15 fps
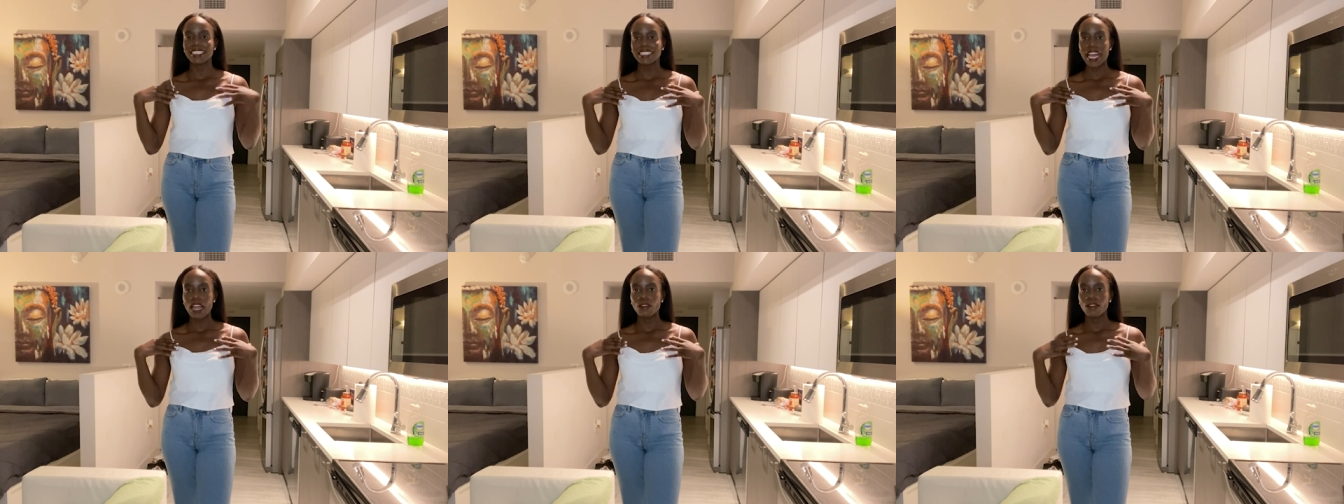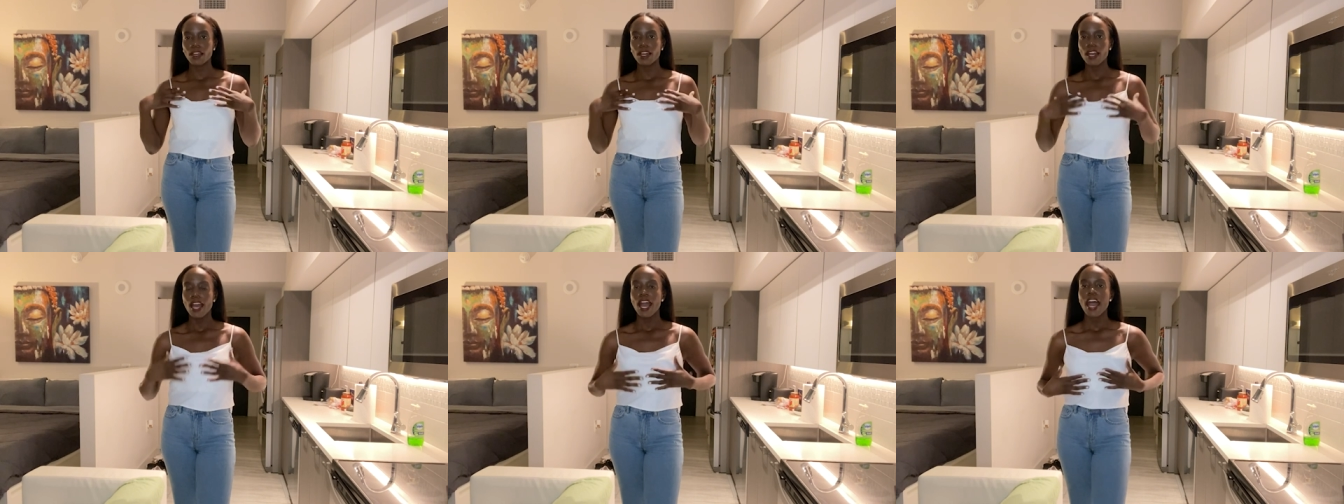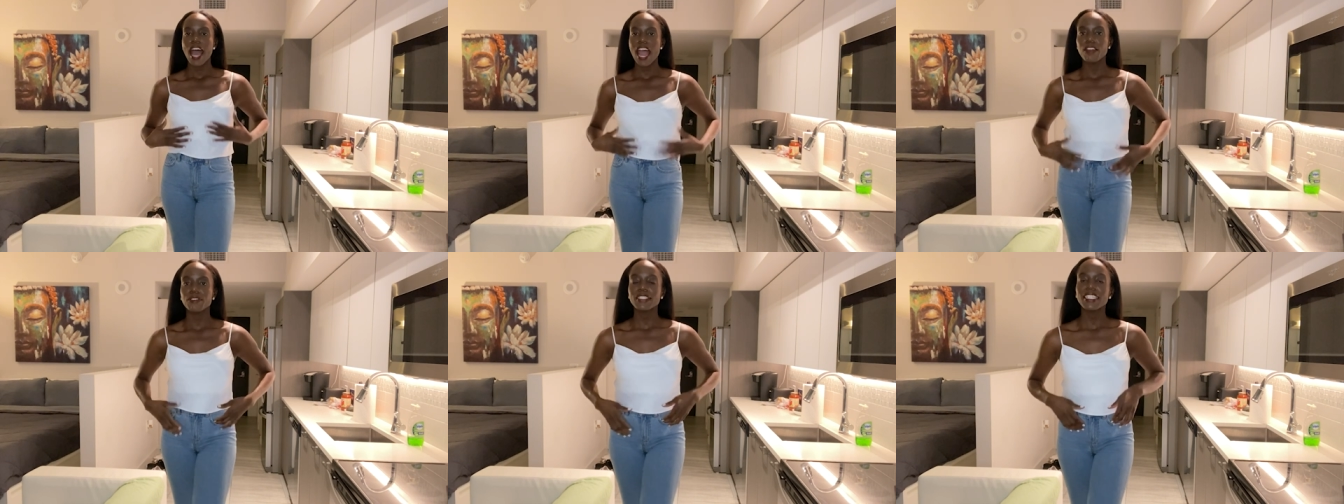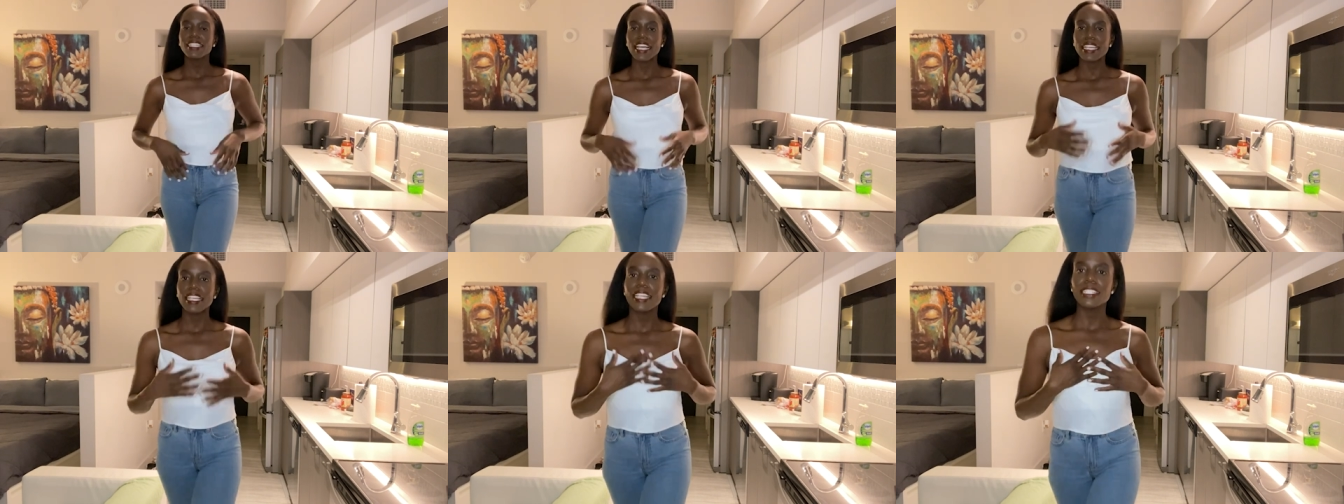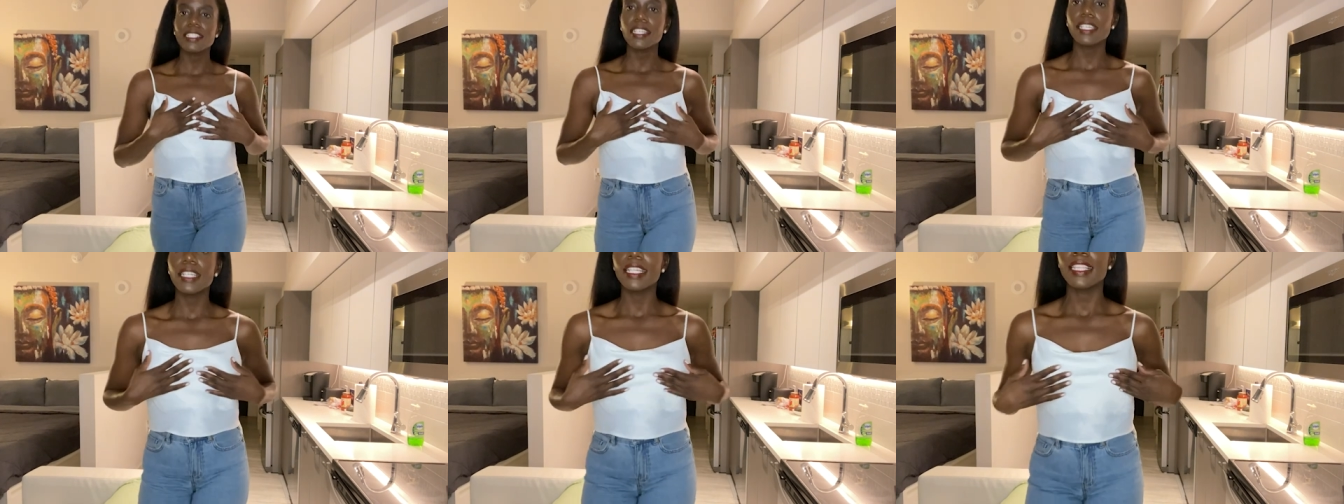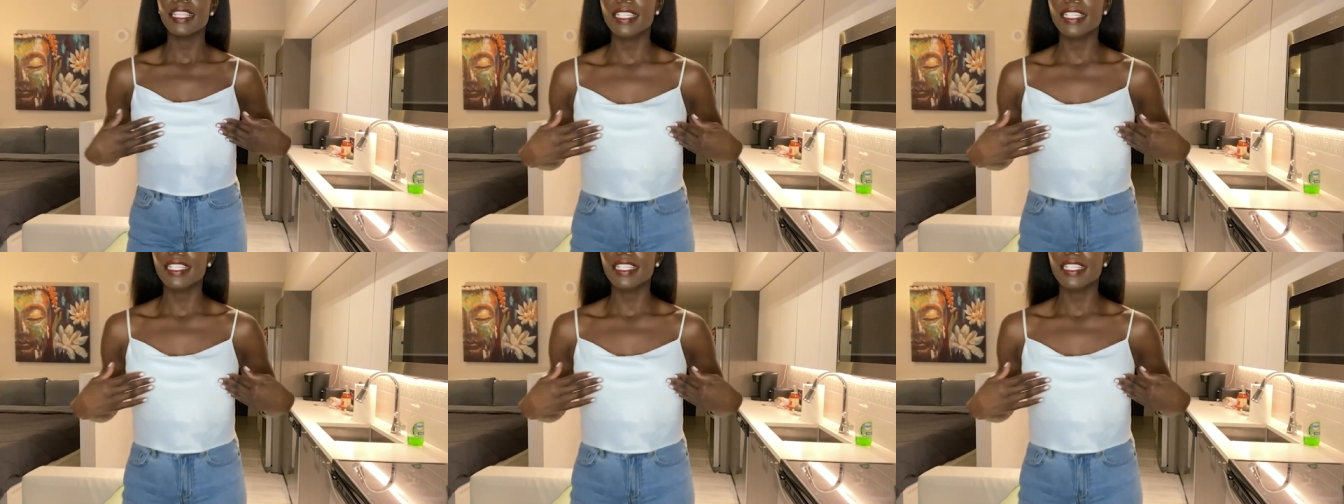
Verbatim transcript: Zara. I really like it. It's like in